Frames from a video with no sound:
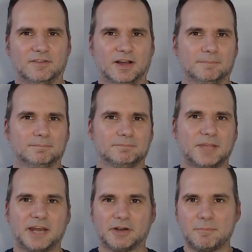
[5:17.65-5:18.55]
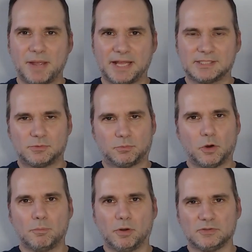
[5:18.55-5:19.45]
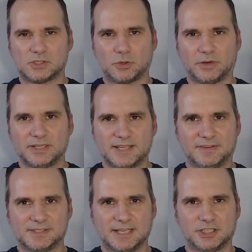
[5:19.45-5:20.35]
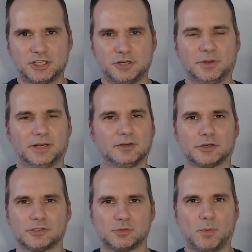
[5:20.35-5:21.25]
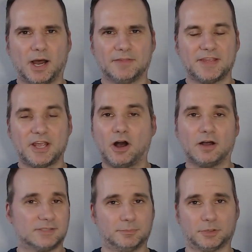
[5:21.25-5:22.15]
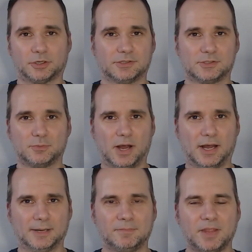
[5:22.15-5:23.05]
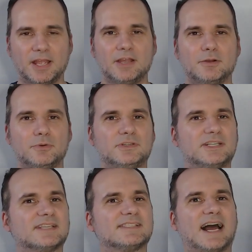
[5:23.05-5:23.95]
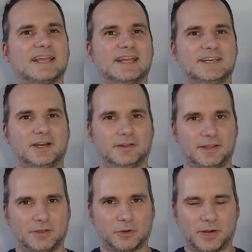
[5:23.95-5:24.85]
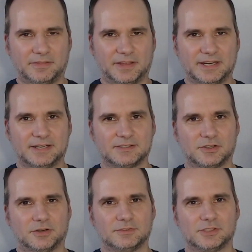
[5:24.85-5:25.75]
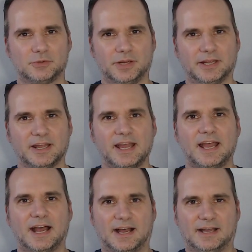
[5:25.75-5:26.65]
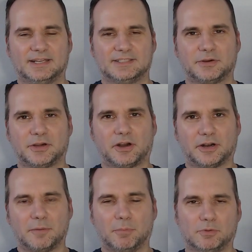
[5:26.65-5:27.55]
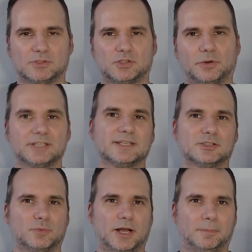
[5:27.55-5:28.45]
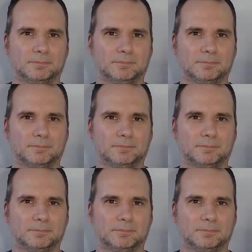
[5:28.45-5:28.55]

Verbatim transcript: Um, Cary Bates wrote both stories in this issue, and Curt Swan, the awesome Curt Swan, who does not get nearly the credit that he deserves doing uh, interior art on both stories as well.